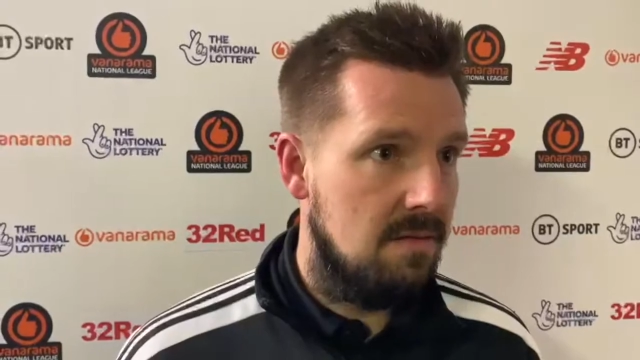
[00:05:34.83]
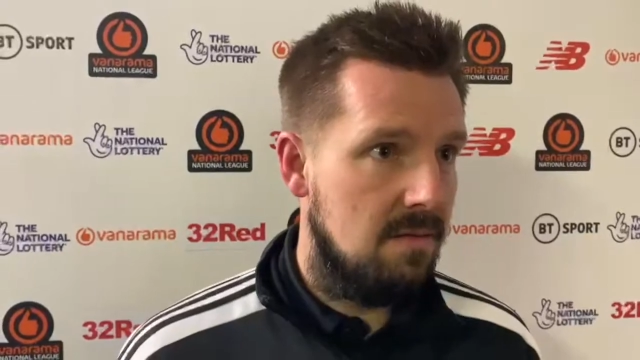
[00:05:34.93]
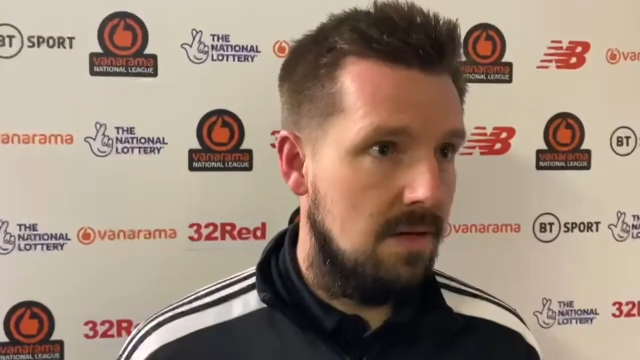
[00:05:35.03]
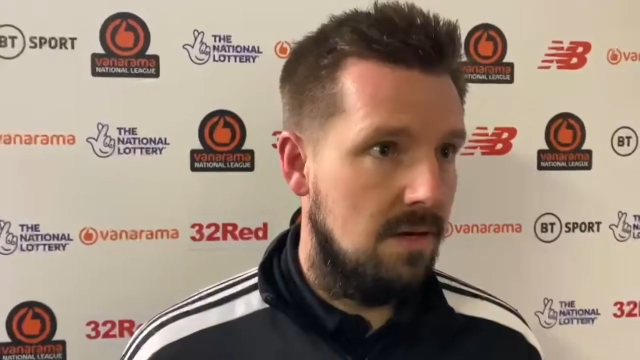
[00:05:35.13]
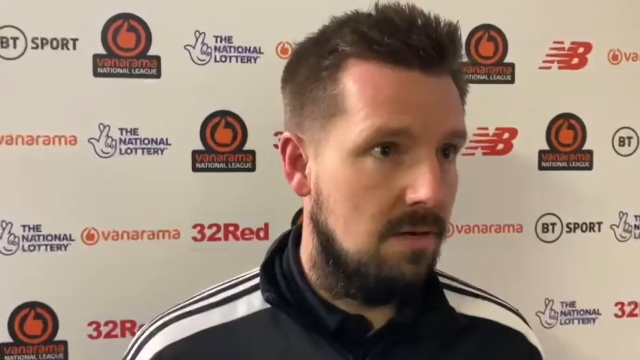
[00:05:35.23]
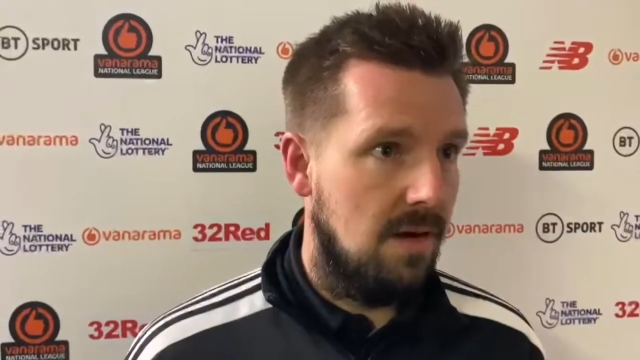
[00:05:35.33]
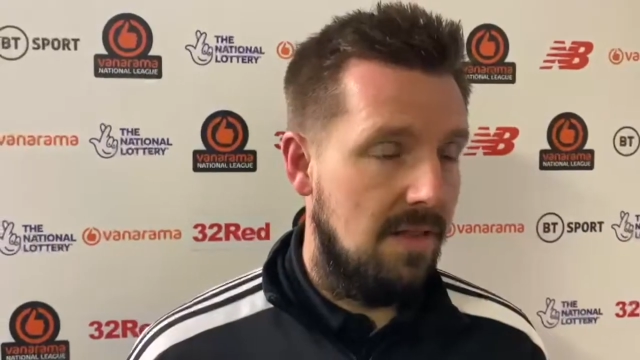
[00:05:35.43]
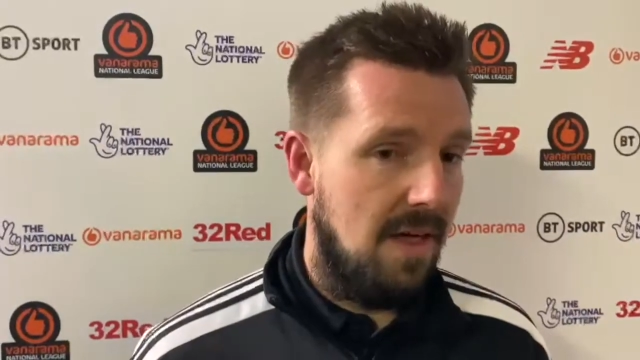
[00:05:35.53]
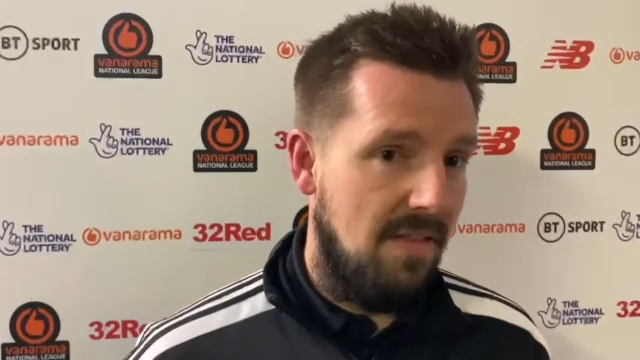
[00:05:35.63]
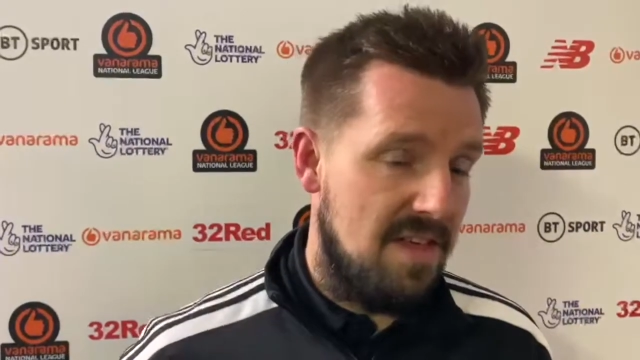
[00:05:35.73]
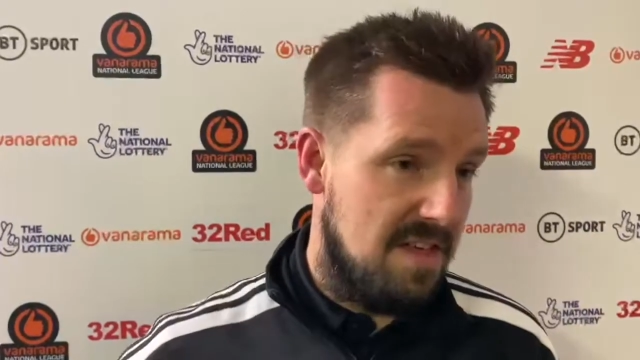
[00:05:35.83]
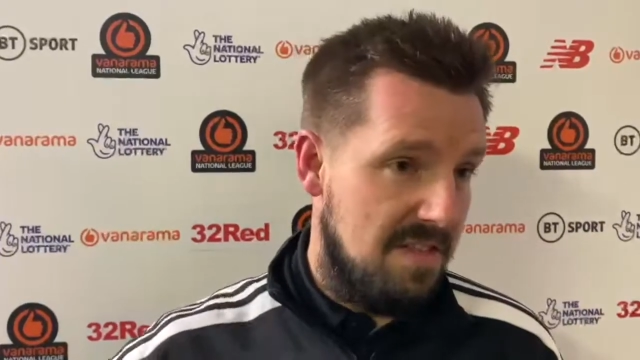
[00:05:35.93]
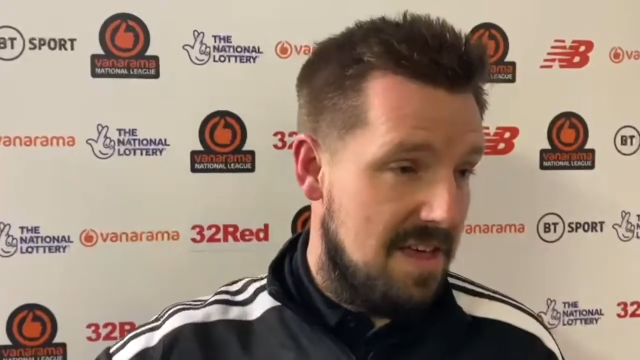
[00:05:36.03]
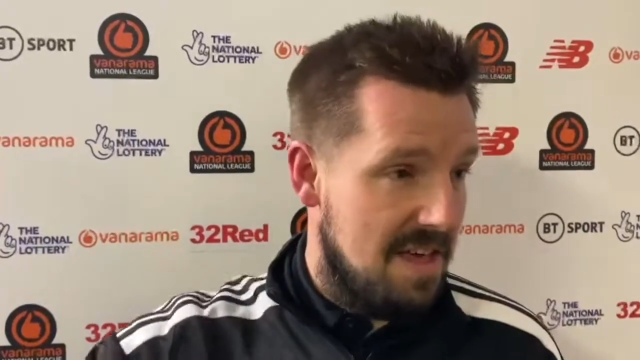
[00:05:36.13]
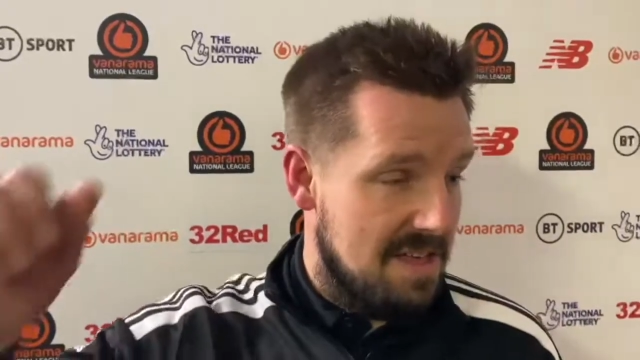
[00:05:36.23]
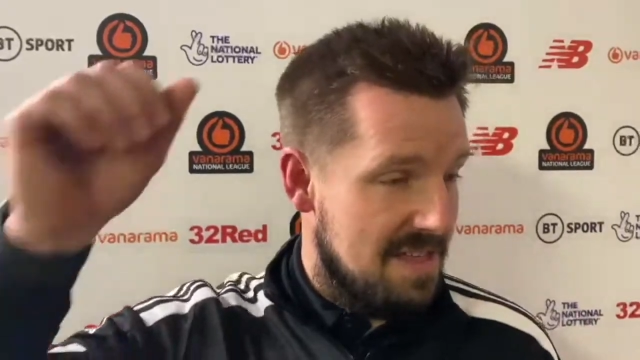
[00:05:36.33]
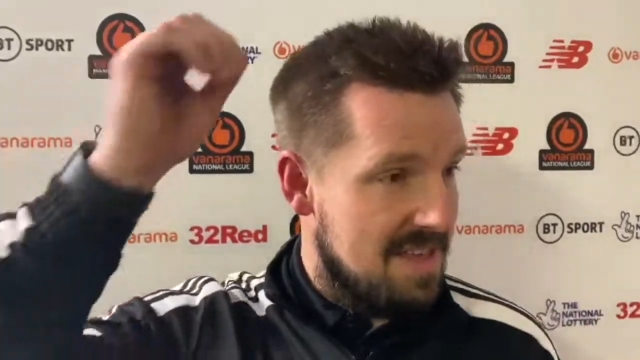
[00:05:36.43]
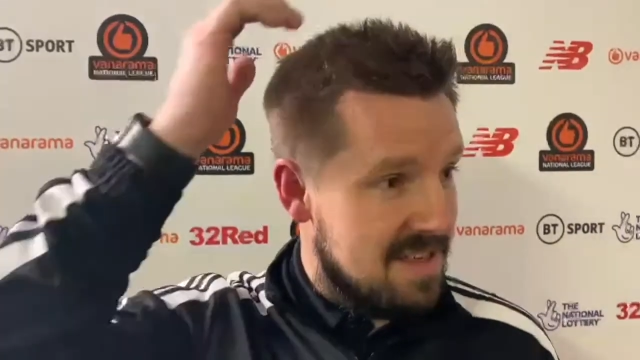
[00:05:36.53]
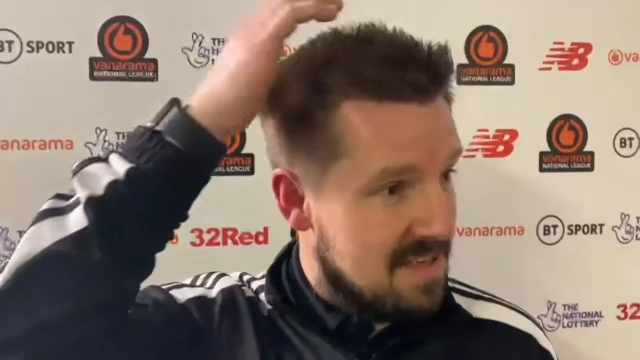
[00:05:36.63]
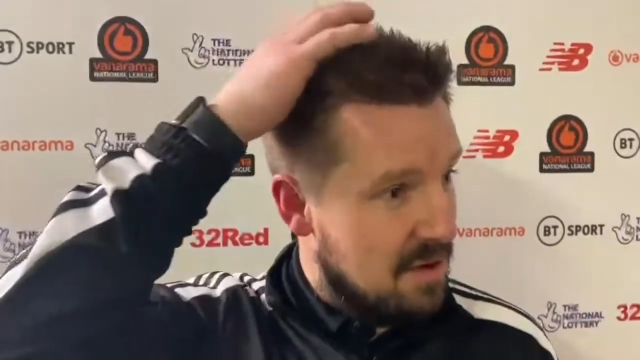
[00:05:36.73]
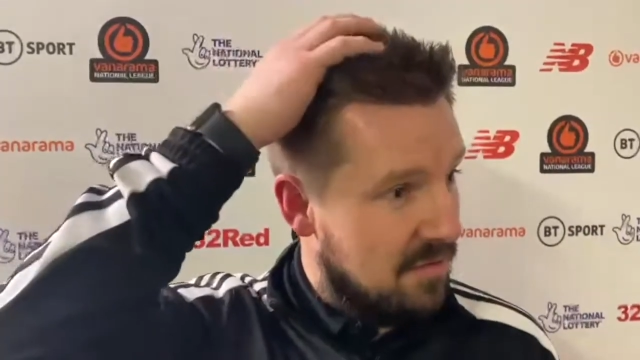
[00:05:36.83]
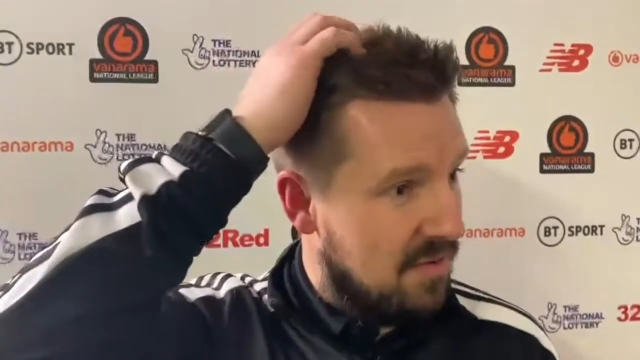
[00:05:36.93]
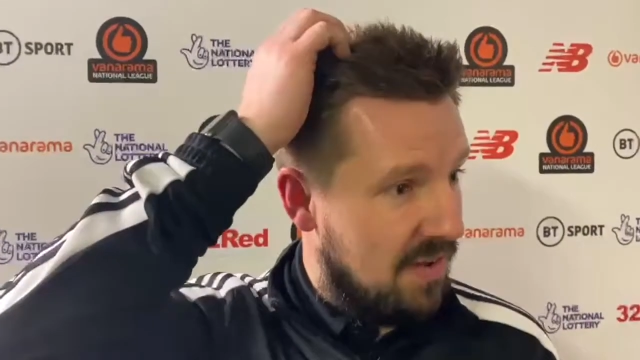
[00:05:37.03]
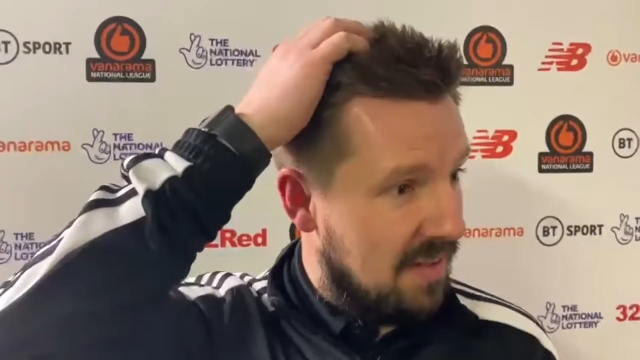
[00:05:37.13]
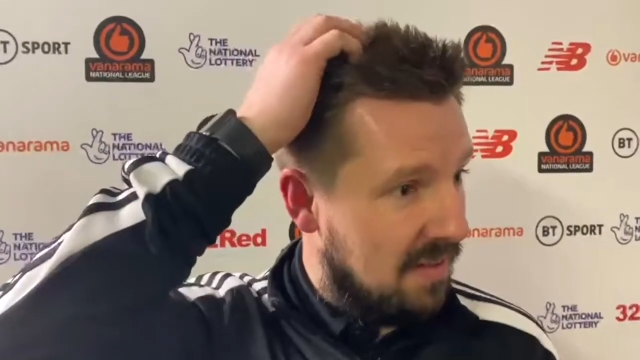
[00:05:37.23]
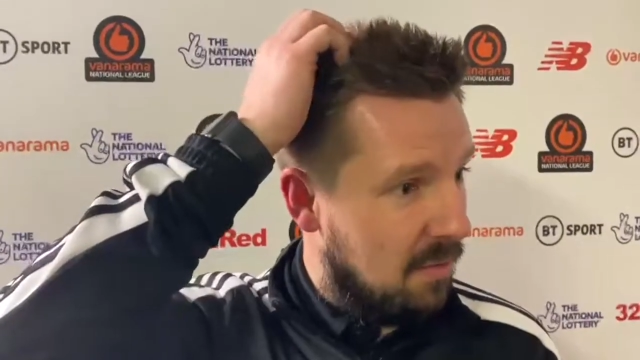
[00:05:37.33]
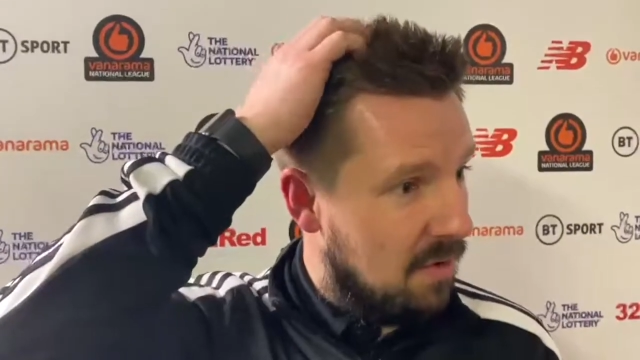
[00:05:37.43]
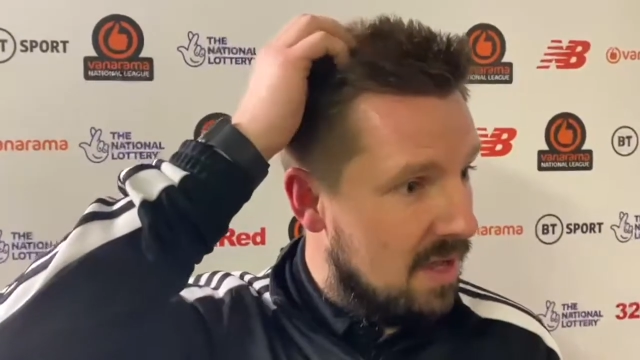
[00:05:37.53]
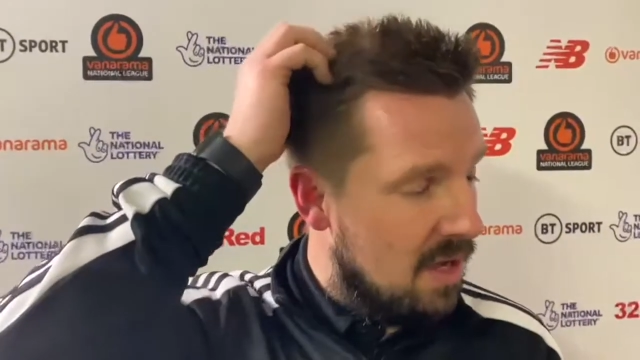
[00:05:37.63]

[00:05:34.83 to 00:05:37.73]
and this is the other thing that